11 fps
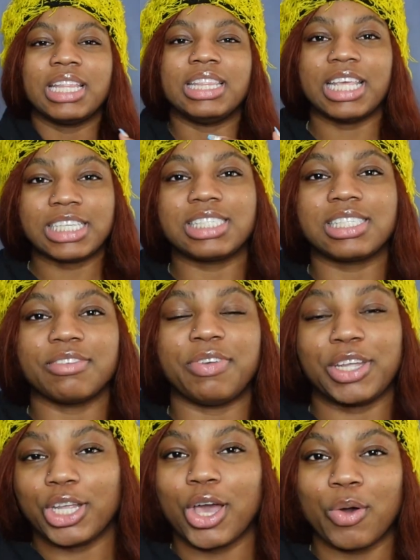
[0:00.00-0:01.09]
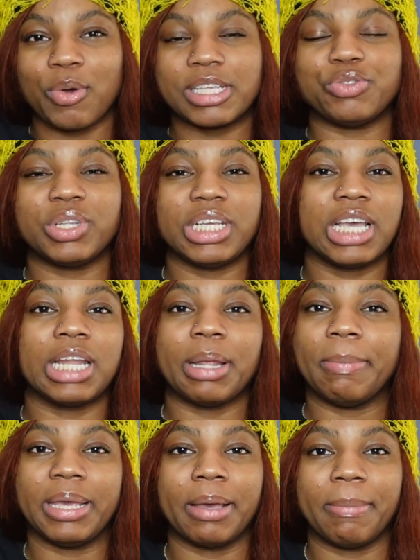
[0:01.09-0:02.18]
This video is really gonna
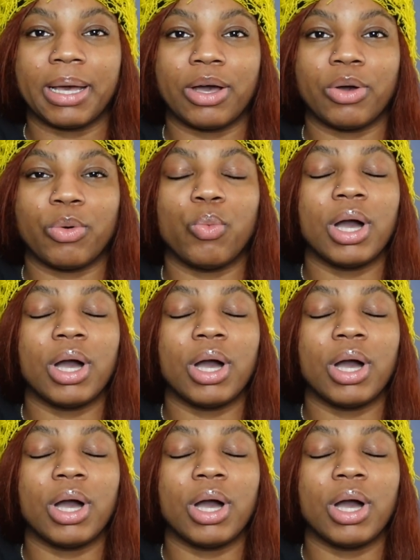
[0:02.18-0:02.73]
be about,